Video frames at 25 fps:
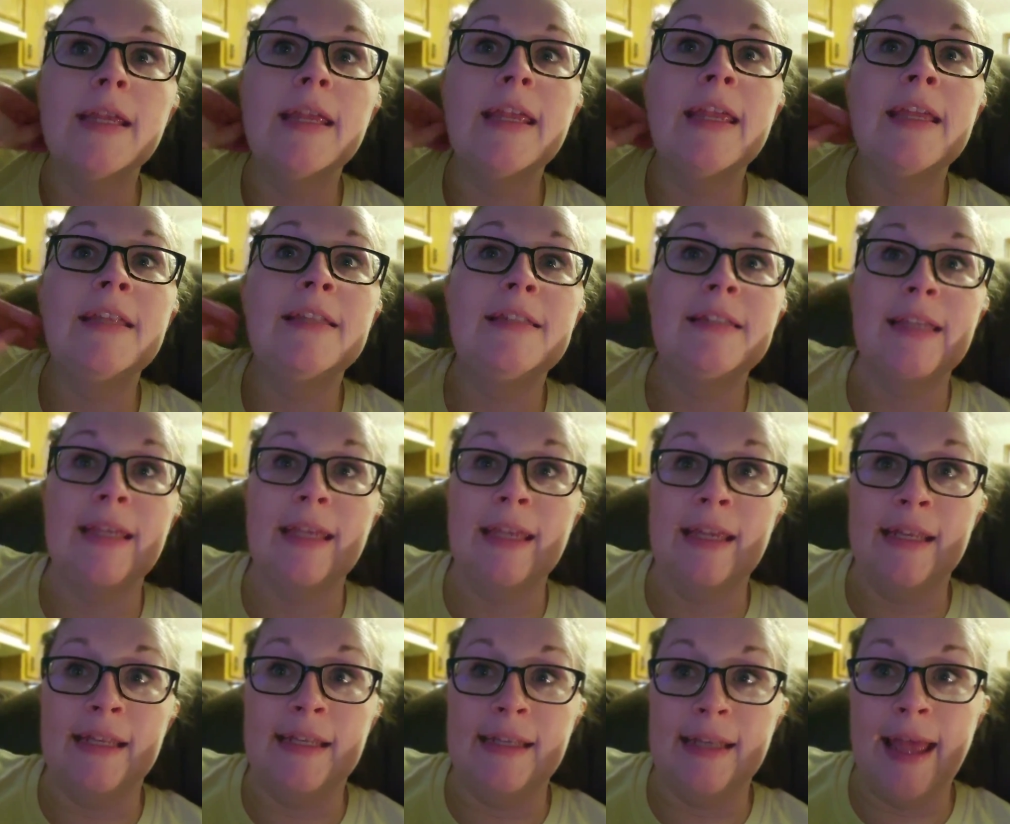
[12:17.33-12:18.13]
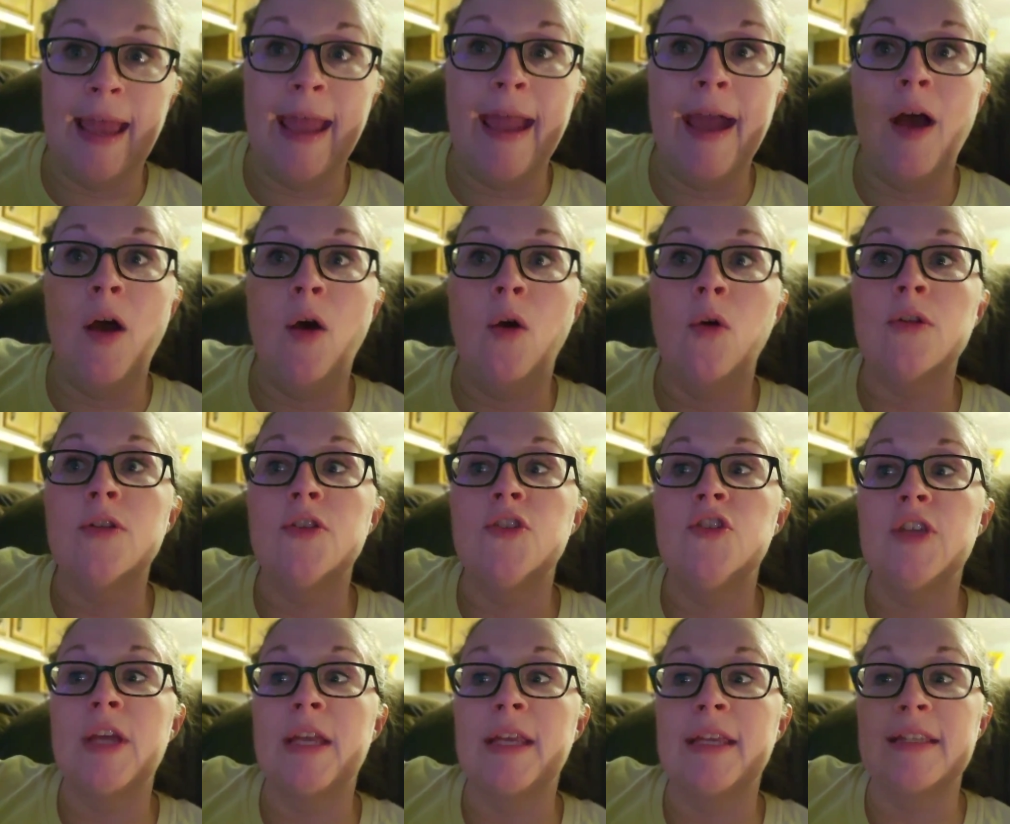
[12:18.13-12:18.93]
It's in now.
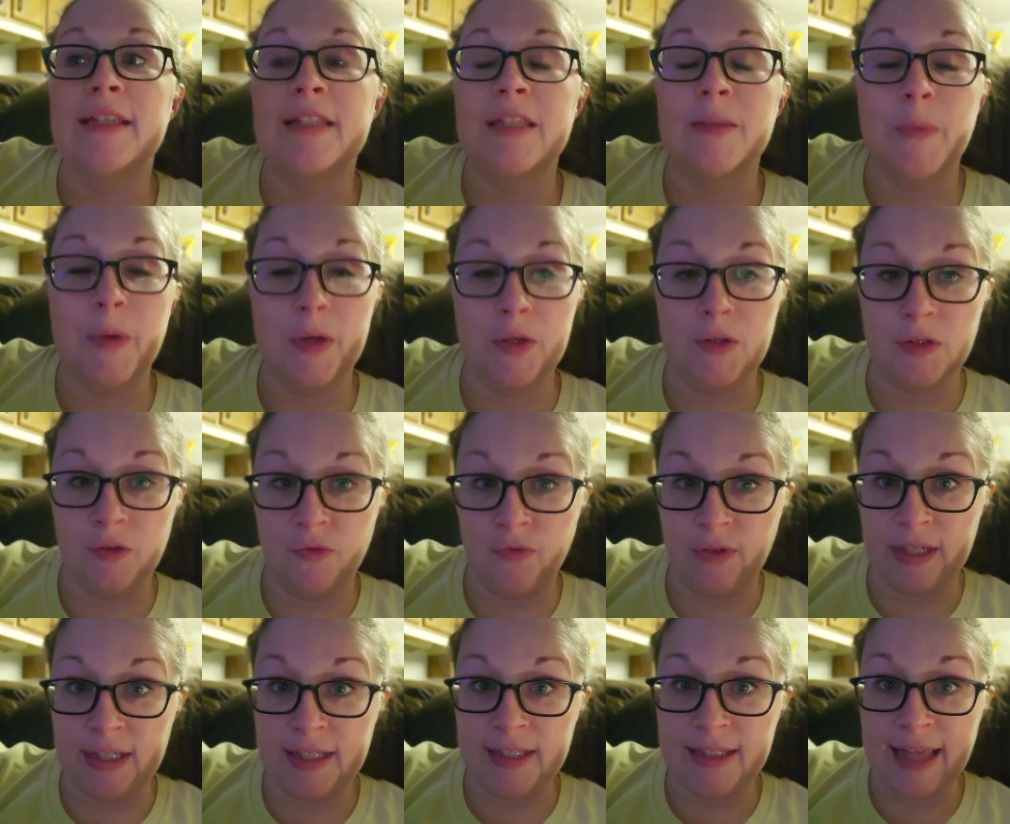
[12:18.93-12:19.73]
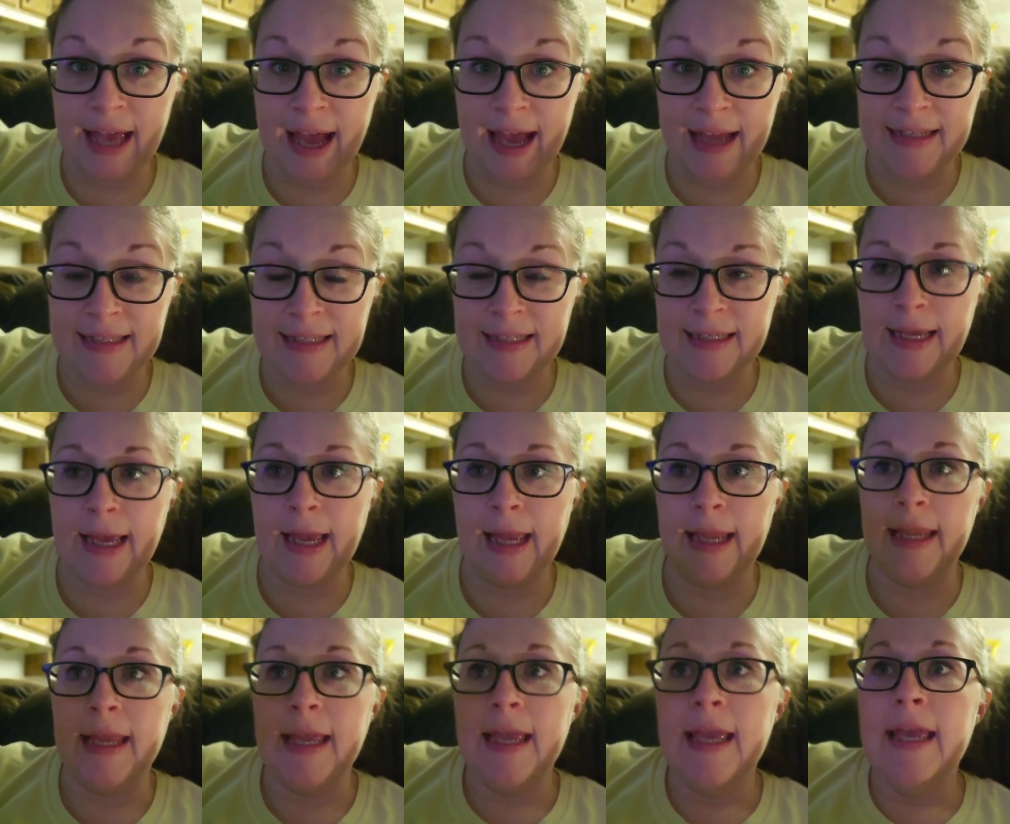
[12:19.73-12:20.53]
Jake is supposed to fix that
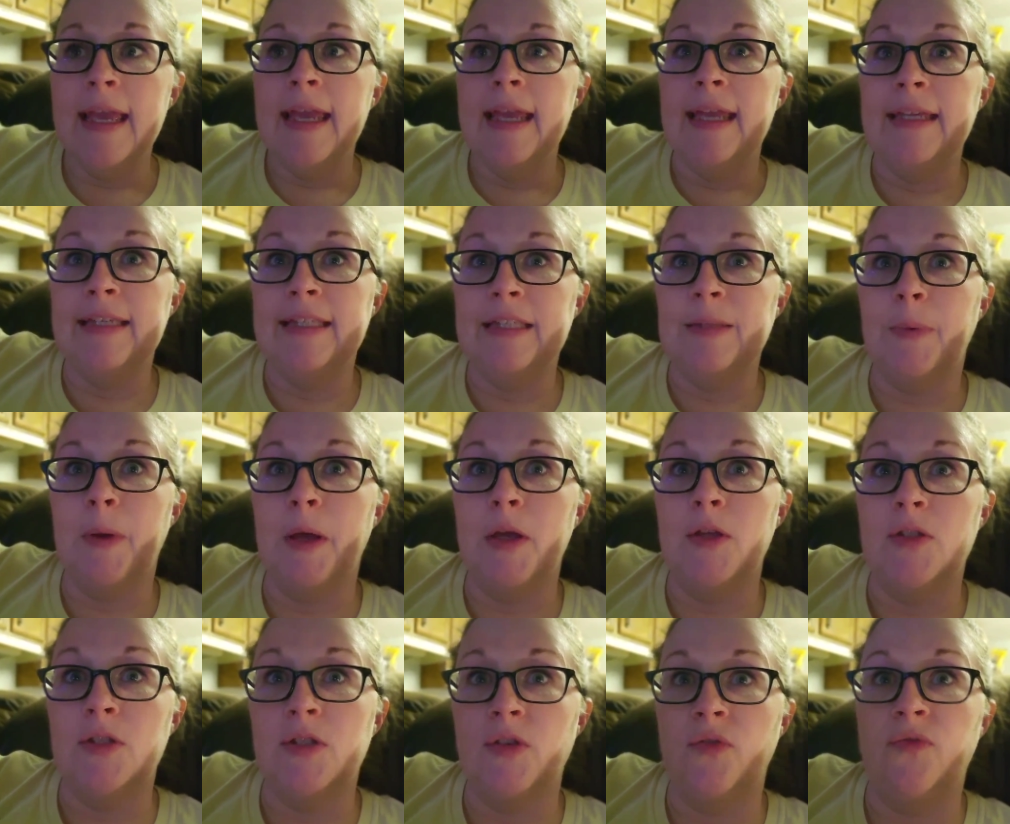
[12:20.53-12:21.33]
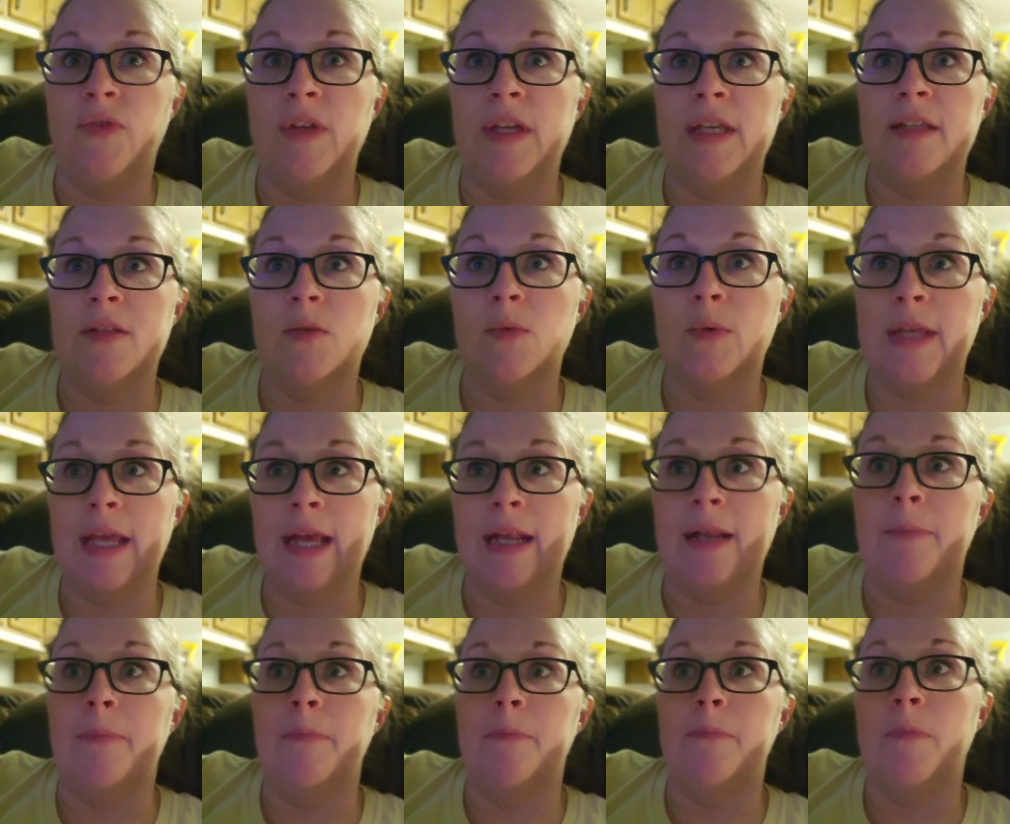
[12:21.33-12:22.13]
today. He's supposed to fix, we
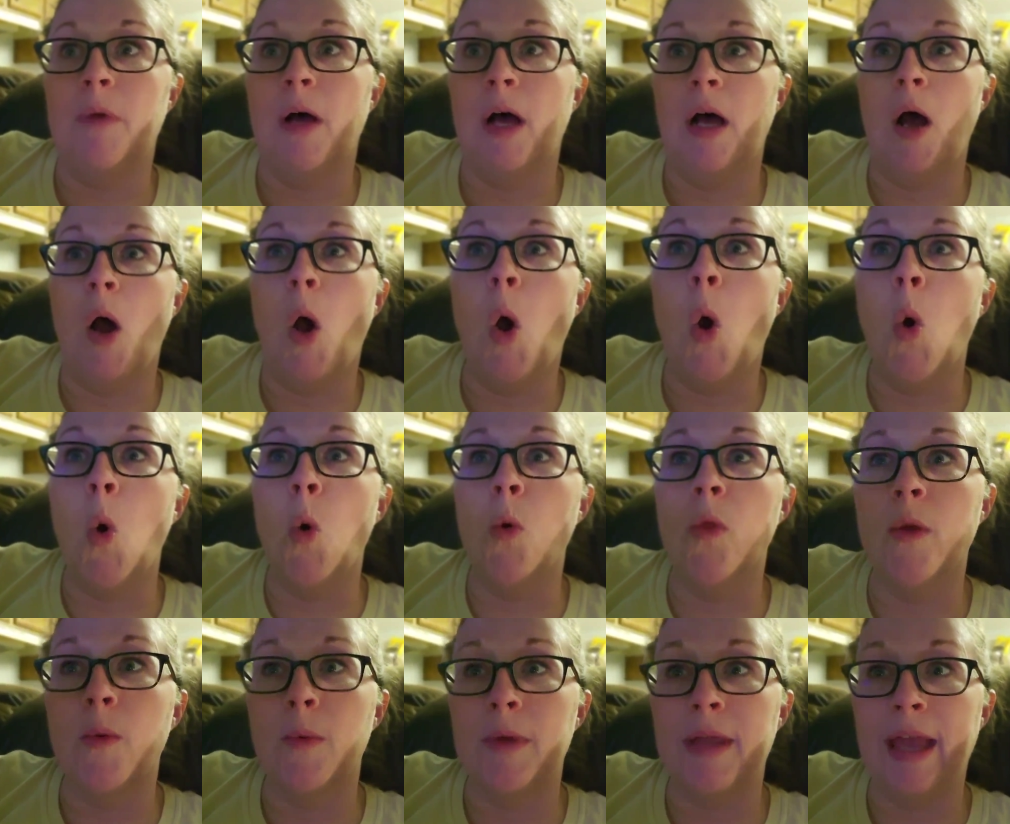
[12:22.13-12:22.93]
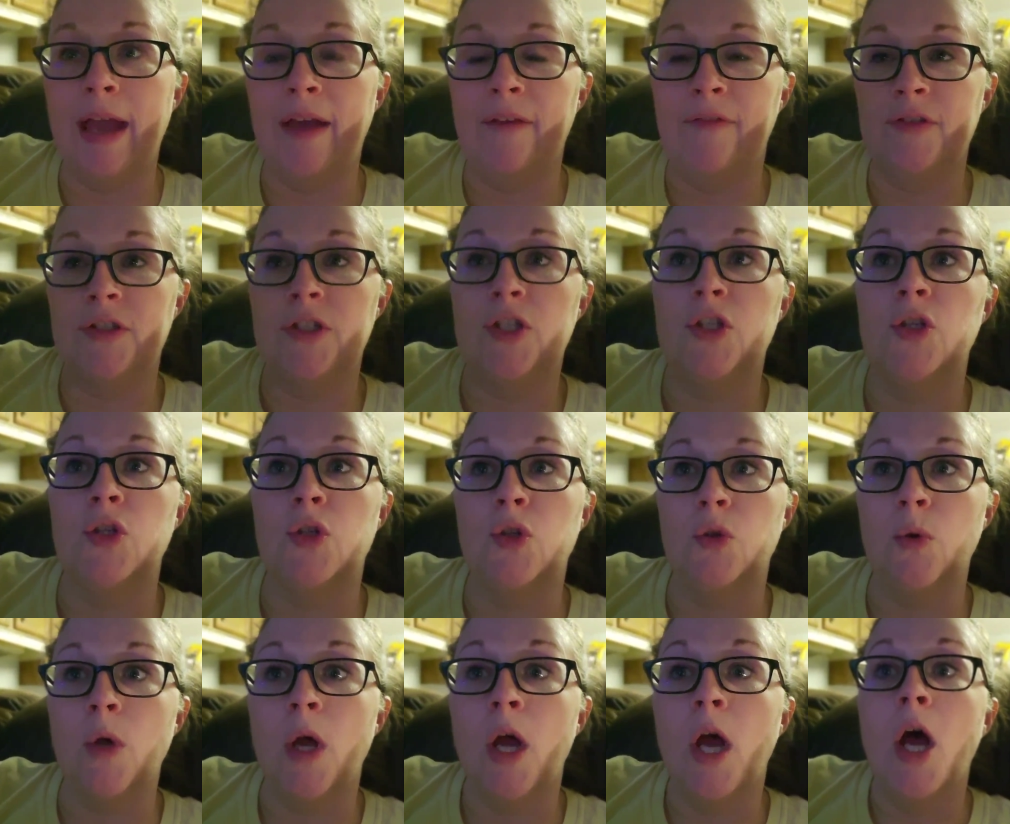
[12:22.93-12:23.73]
had a hole that we have
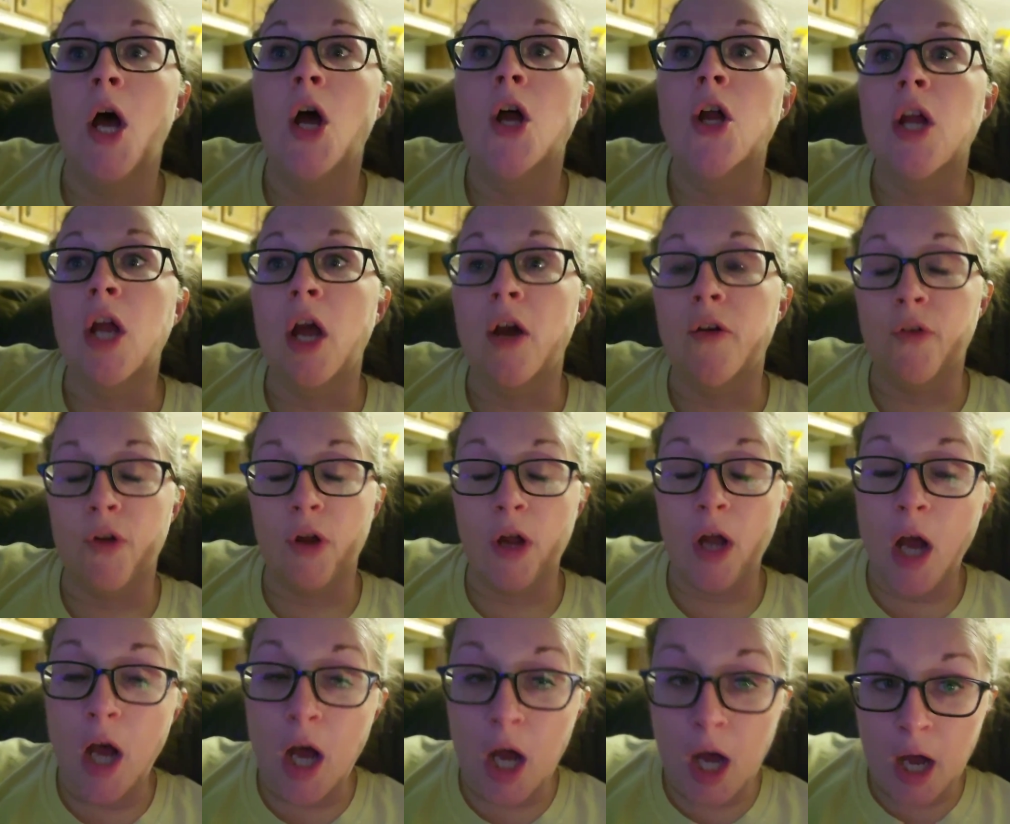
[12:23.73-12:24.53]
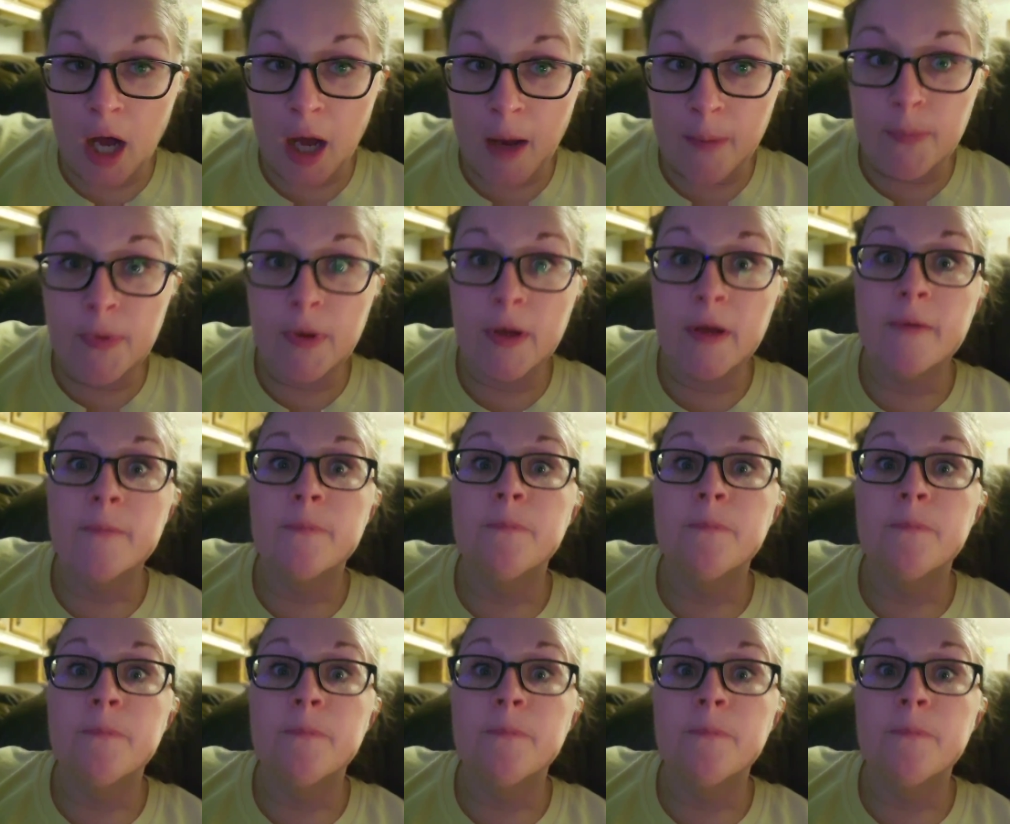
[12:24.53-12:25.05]
to cover up.